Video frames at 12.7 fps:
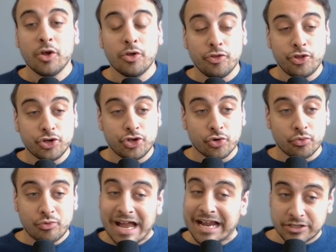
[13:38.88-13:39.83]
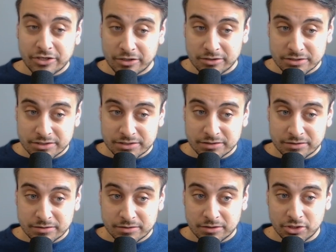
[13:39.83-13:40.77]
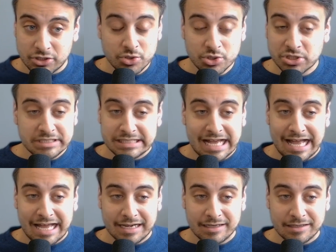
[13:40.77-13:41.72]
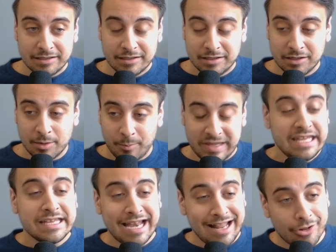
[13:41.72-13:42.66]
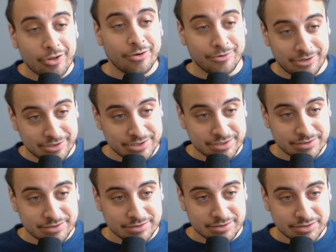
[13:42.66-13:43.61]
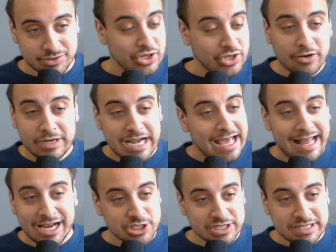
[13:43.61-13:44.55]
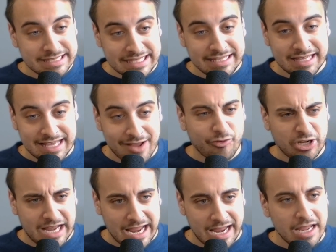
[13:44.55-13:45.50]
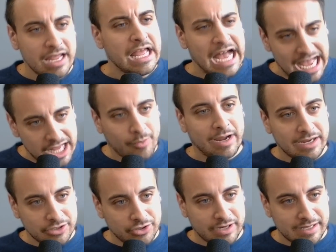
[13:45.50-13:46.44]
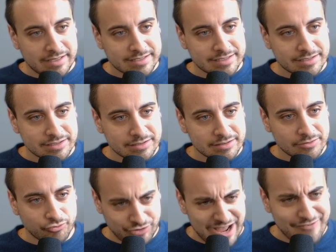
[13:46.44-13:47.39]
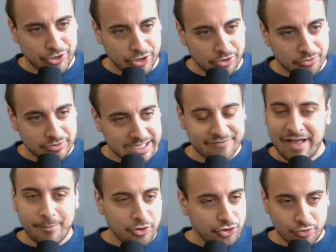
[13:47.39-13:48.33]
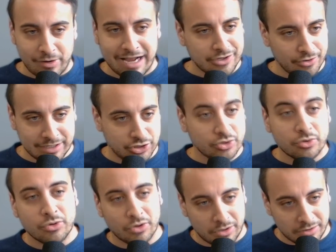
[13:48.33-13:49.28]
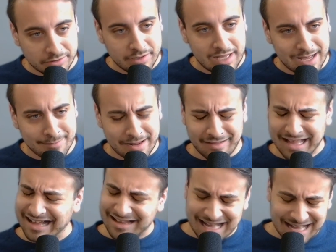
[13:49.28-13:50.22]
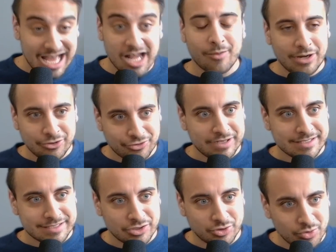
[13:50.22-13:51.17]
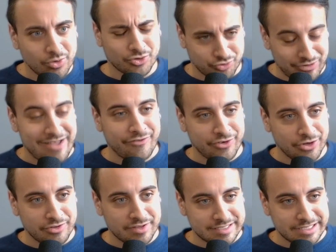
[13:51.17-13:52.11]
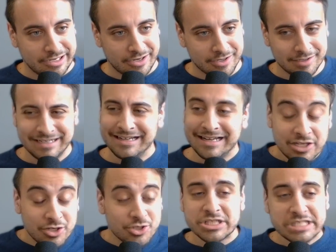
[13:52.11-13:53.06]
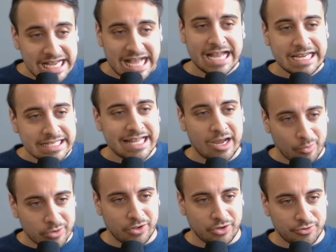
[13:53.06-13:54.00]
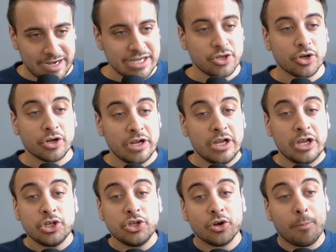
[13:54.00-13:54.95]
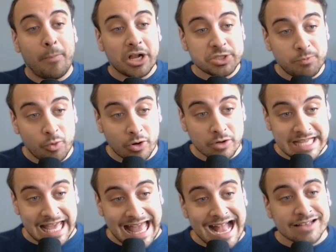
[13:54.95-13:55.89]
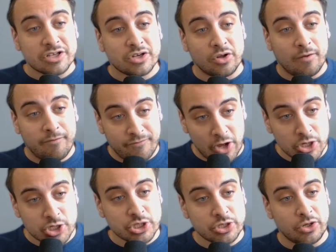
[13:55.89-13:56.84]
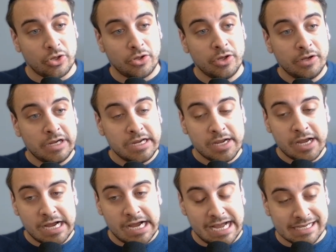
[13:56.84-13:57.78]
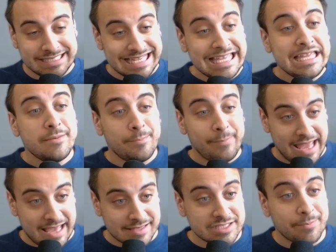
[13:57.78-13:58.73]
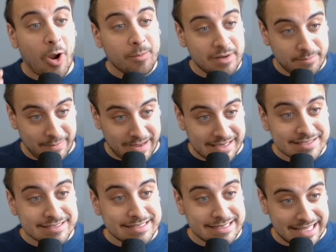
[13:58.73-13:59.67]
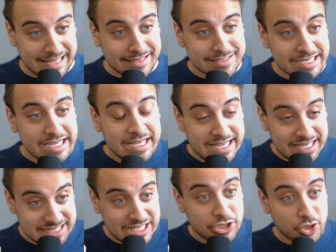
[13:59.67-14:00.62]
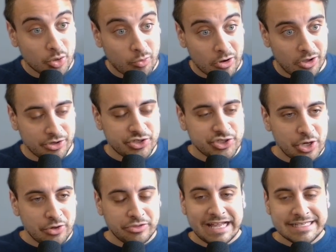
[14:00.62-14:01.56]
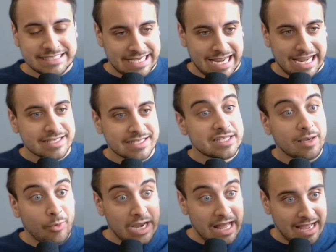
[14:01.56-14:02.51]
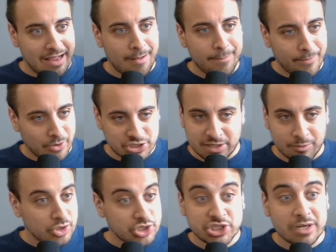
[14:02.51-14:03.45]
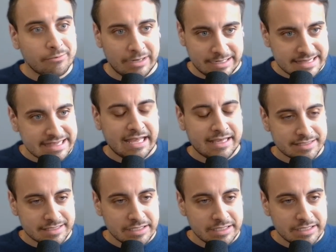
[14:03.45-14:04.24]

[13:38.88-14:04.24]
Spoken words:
The directors are usually not P&L owners. So they're not actually thinking every day, how do I increase revenue? Like if I'm a director at Google, I'm not like, how do I increase Google's revenue this year? You're just not in that world, right? You're much more tactical, functional, team-based, department-based things is in your world. So let's say someone high up or someone somewhere thinks